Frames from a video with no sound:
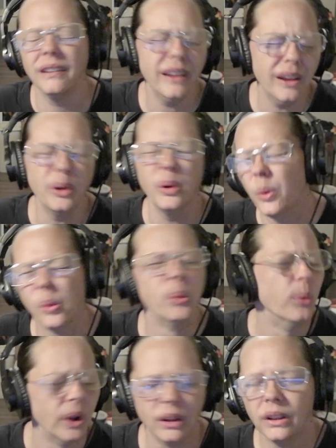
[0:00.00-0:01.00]

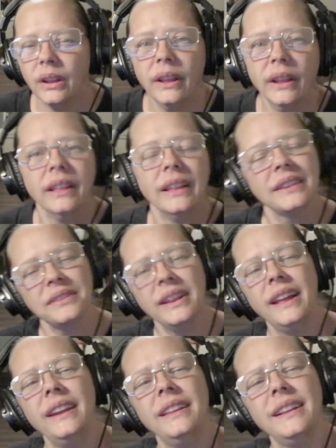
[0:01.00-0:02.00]
No, that's
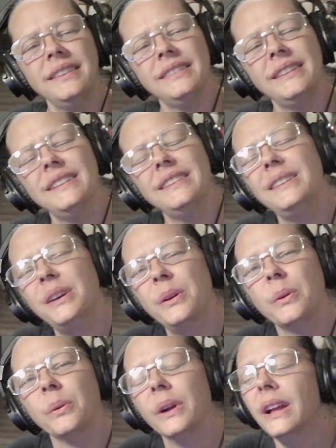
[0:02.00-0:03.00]
no.